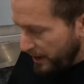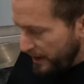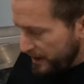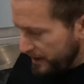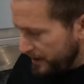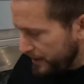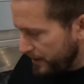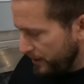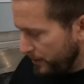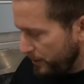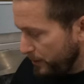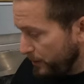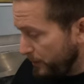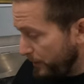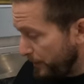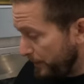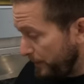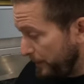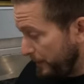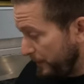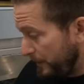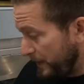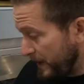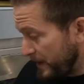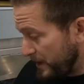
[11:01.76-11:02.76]
right
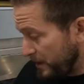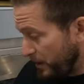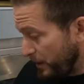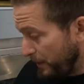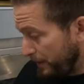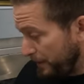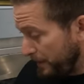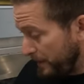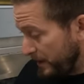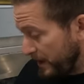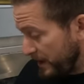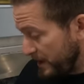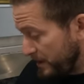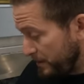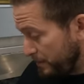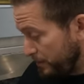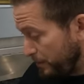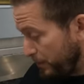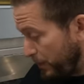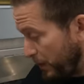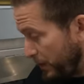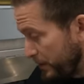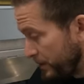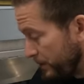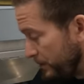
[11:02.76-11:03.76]
to fit off
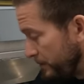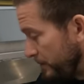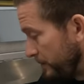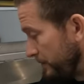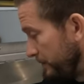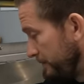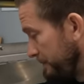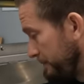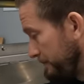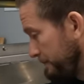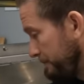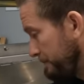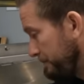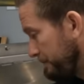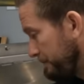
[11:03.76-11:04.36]
this bottle.